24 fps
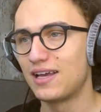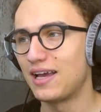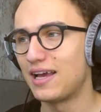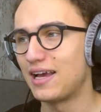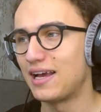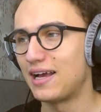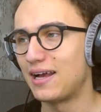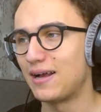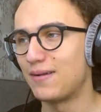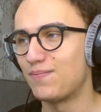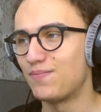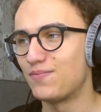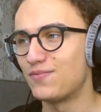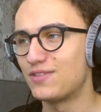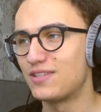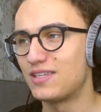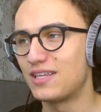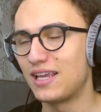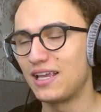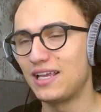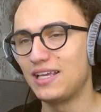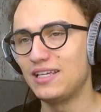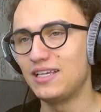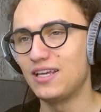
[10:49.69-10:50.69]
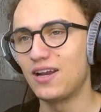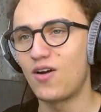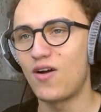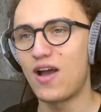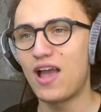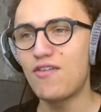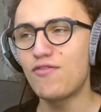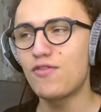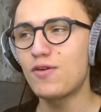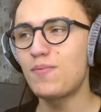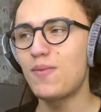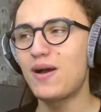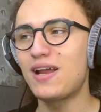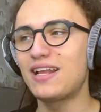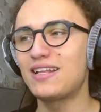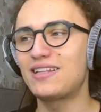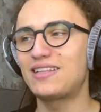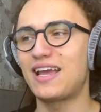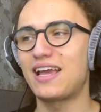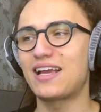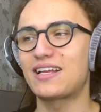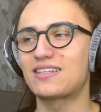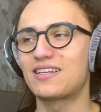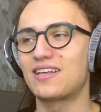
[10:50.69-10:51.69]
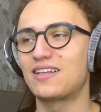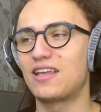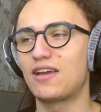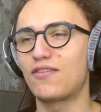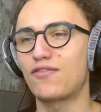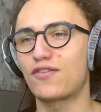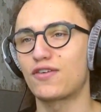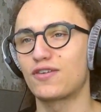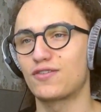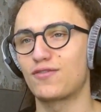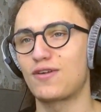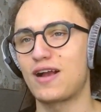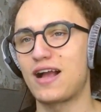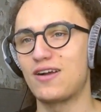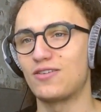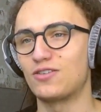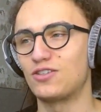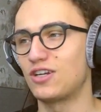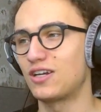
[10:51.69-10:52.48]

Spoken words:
You know, everybody takes a different route.